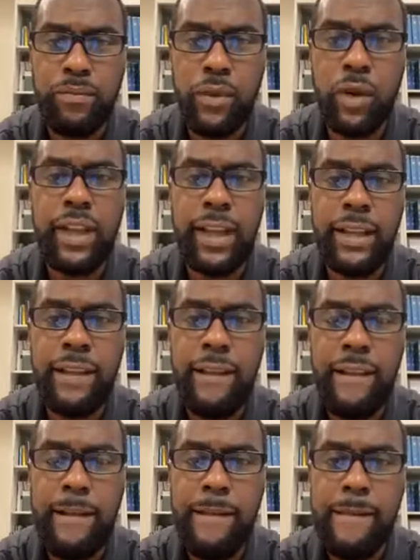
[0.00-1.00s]
Okay?
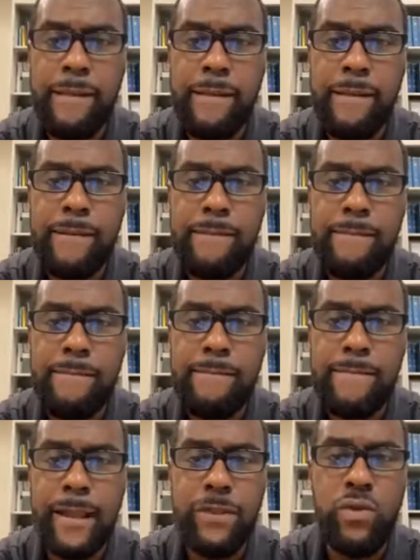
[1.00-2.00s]

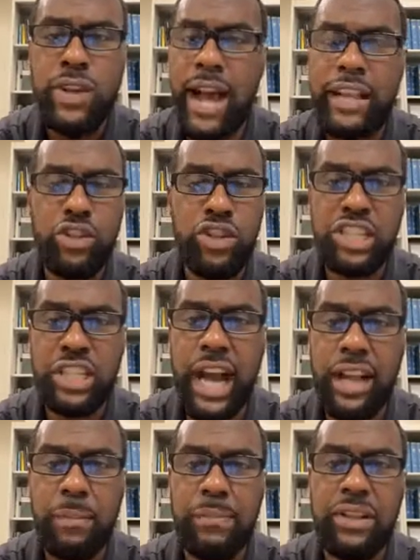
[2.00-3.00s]
And you guys are just
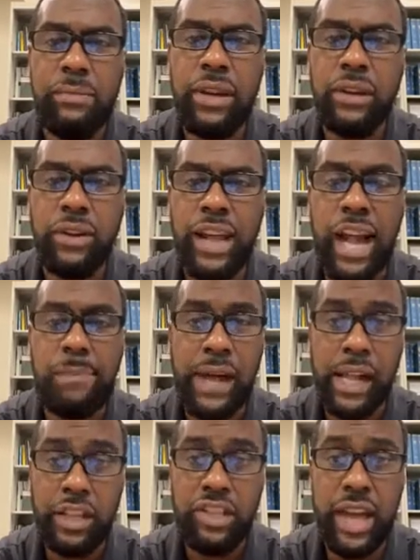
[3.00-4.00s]
caught up in the middle, and I
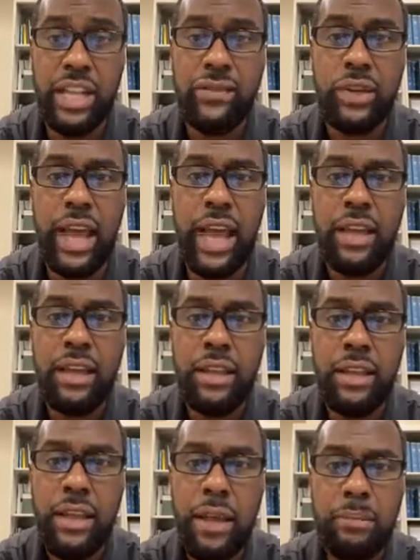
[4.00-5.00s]
apologize for that.
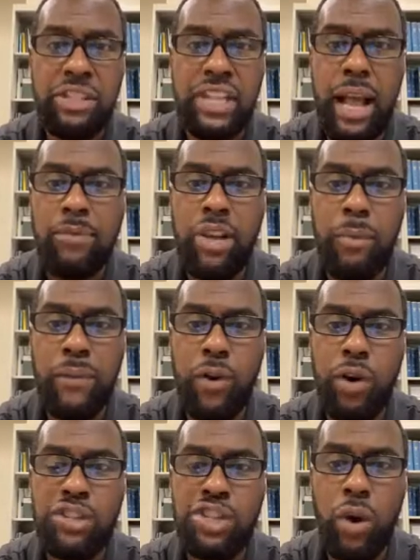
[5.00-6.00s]
But see, I'm coming for
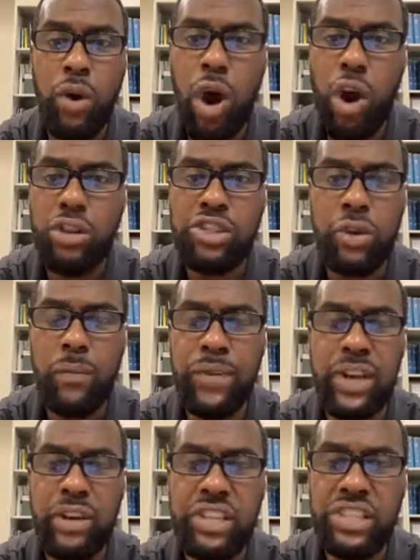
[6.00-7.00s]
her so hard, so
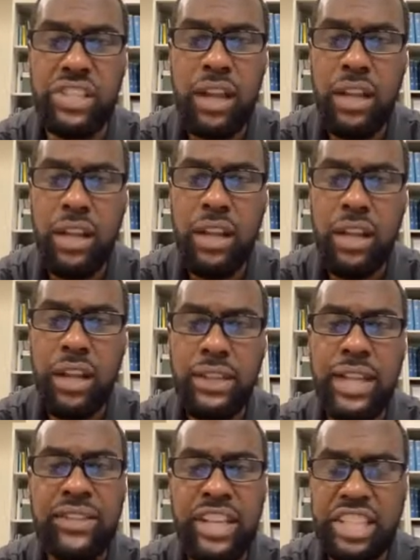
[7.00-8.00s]
fierce,
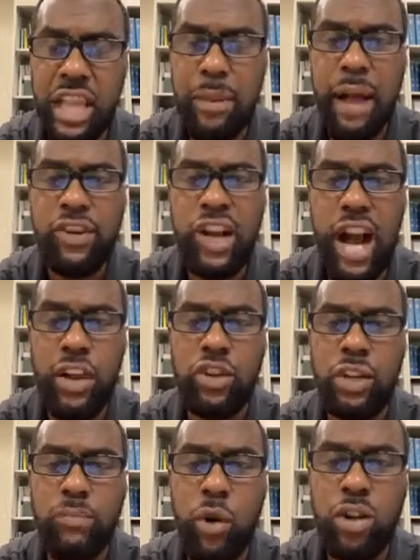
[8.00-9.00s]
that this time I've caught her
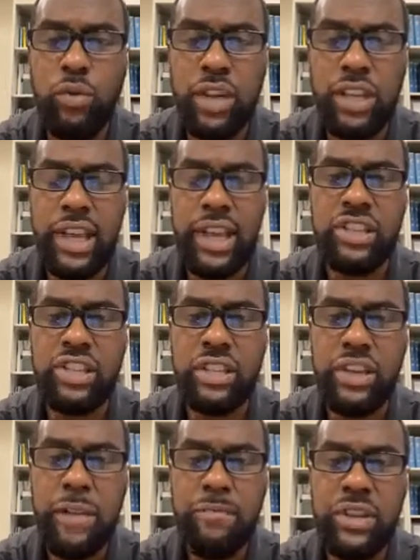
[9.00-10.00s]
in more than one occasion
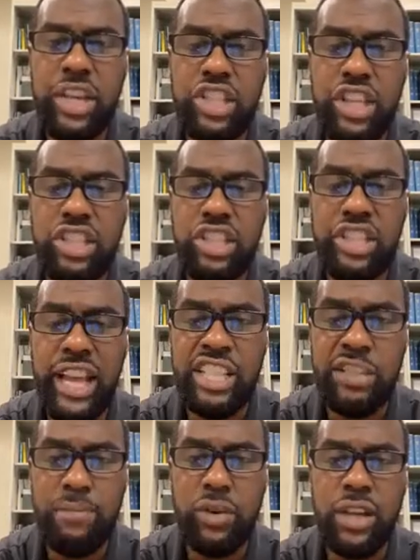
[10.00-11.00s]
because she's
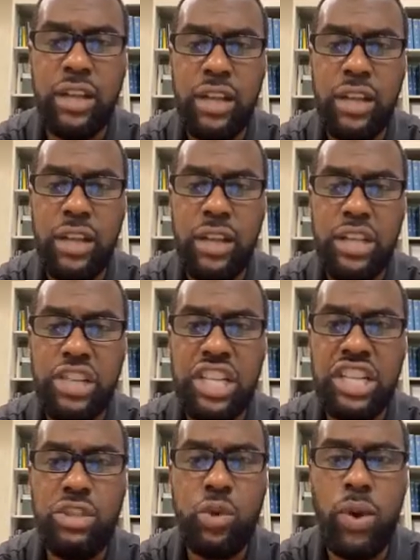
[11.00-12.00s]
desperate.
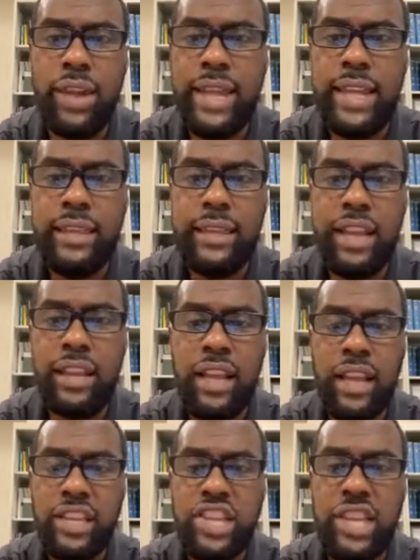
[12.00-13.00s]
She's doing anything
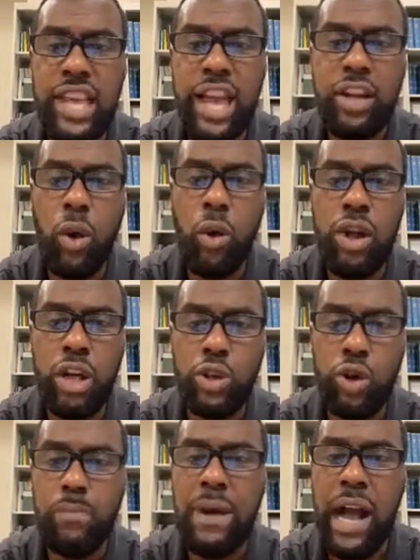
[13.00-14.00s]
she can to hold on to
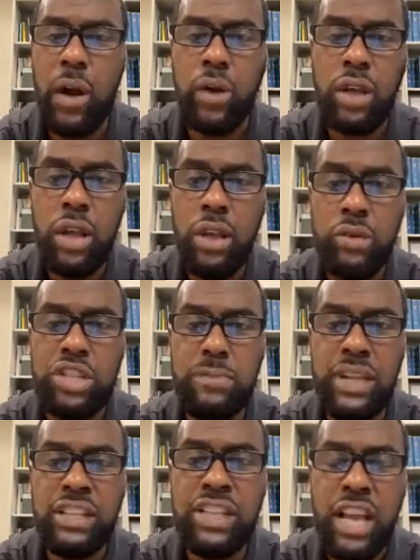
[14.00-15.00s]
her power, which
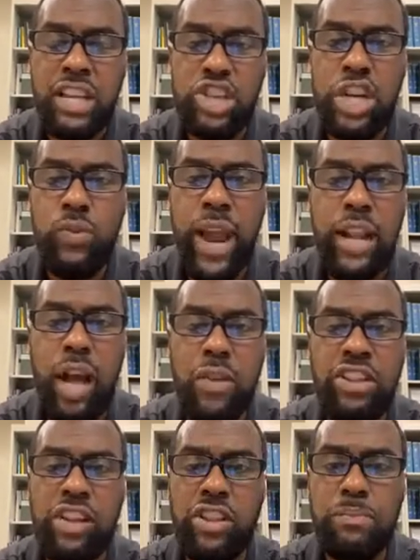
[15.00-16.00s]
means she ran all
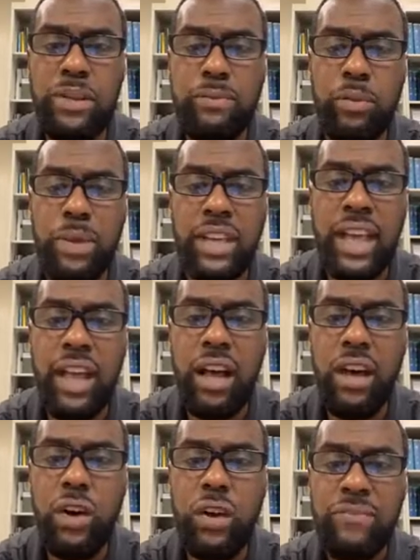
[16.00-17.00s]
these other people,
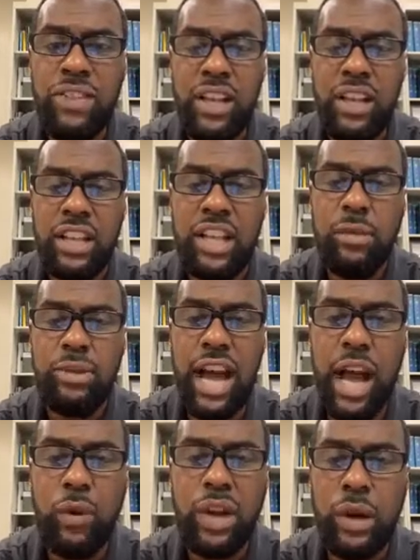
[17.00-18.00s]
Miguel, Kim
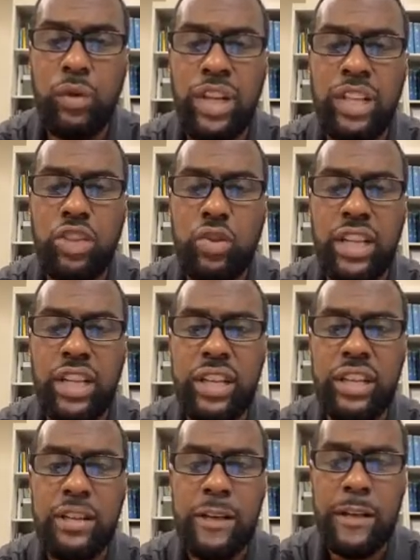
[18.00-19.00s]
Coward, Irene
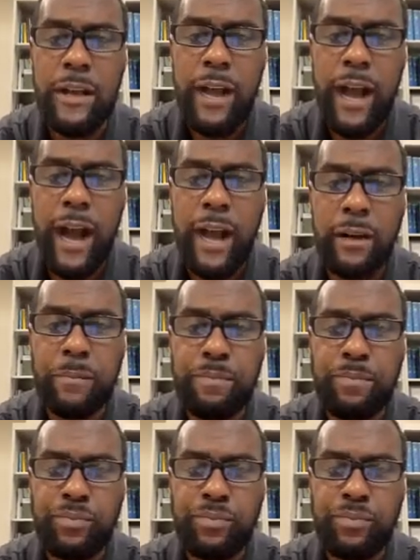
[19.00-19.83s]
Green, who's